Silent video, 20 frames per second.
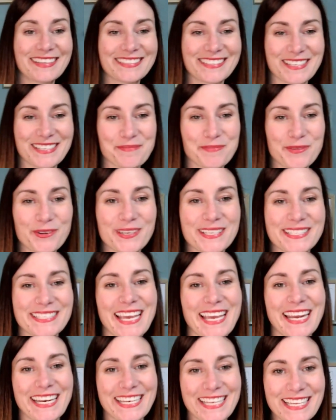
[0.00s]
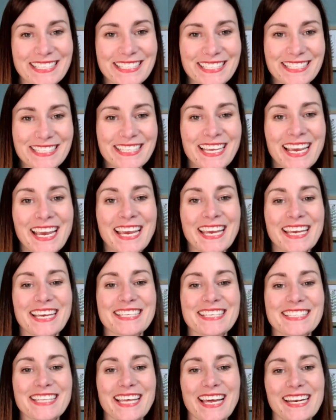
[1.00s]
Sambucus canadensis,
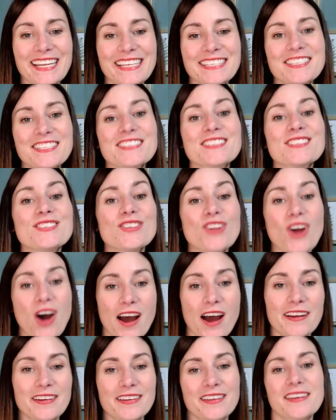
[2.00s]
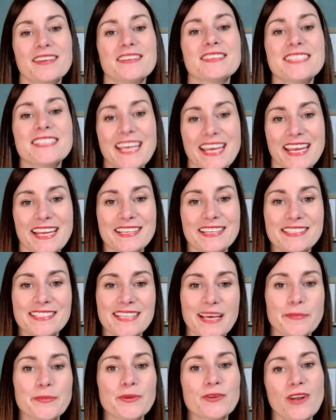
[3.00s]
is that it does not contain
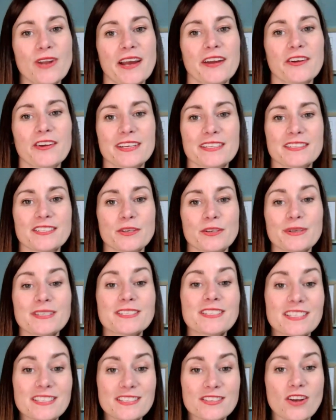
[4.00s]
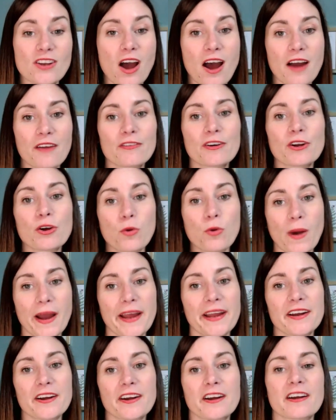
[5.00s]
Sambu so it does not
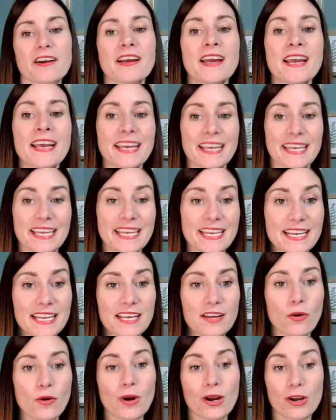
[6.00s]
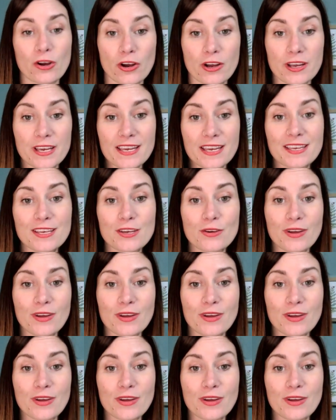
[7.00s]
require heating or cooking. You